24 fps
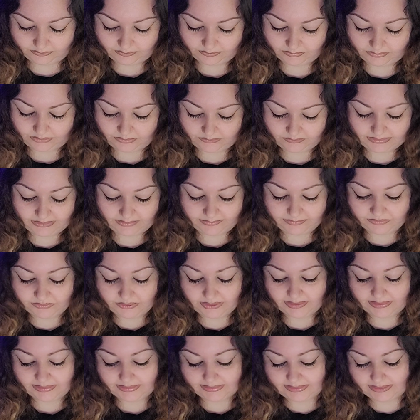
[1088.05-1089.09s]
So if they were
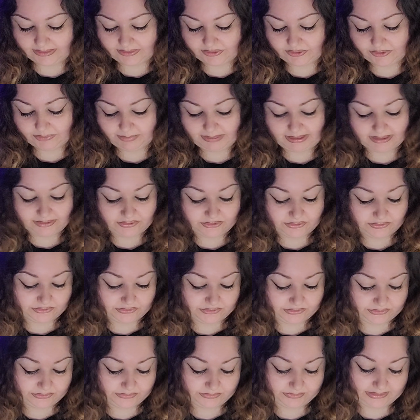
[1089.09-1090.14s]
trying to send you bad
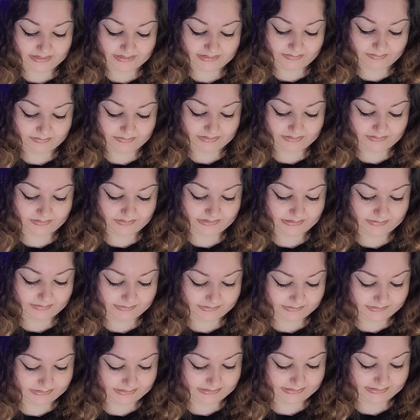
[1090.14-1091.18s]
juju, that's what they're
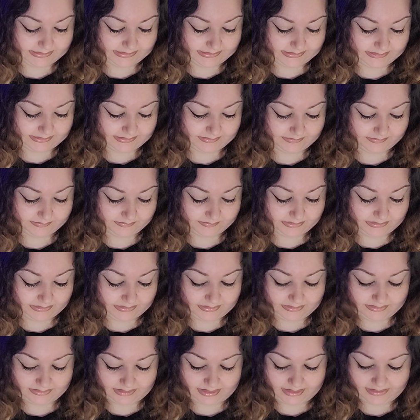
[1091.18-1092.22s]
experiencing.
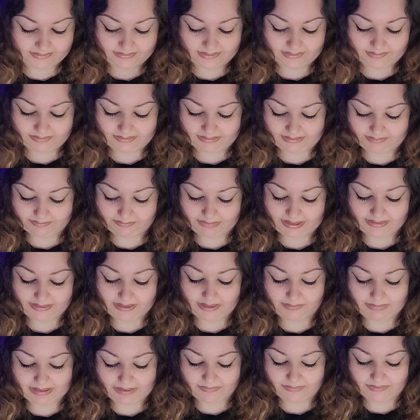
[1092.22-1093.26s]
And they it might
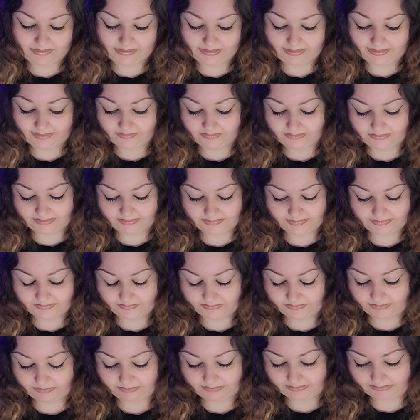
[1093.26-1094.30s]
come out in an illness or
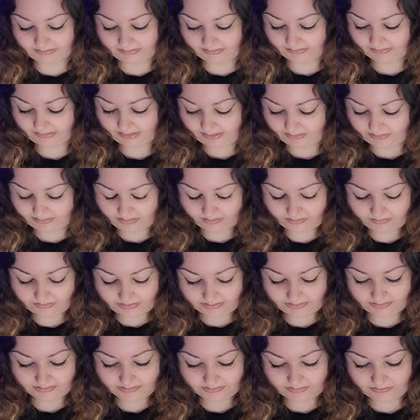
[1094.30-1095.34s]
something like that. All right,
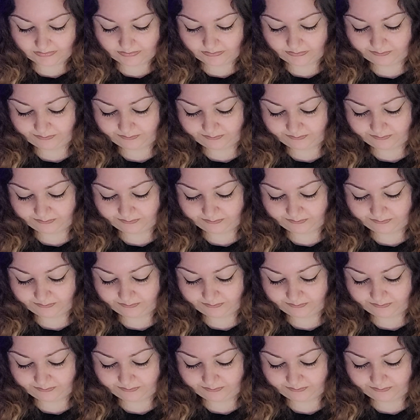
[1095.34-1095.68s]
let's go.